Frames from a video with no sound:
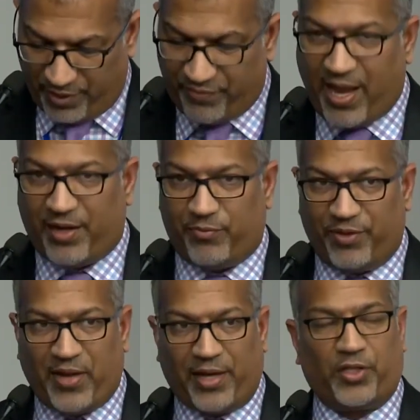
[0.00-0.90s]
We've had
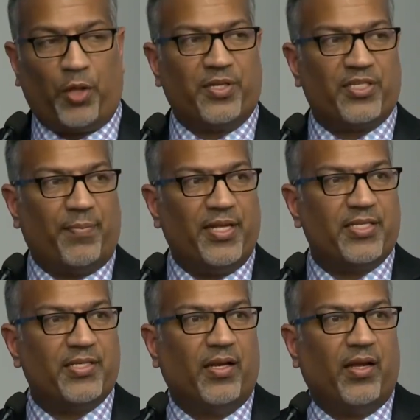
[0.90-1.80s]
global
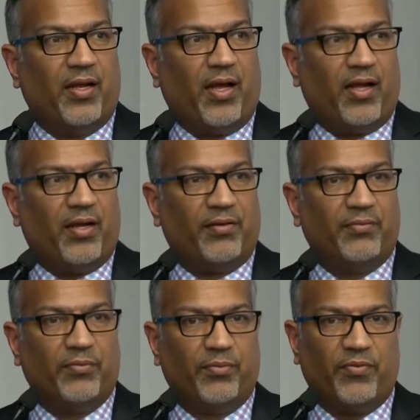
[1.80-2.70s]
summits
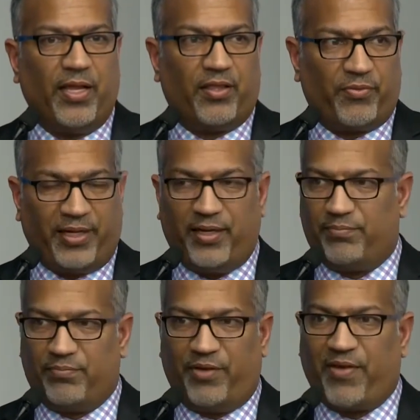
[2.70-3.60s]
We've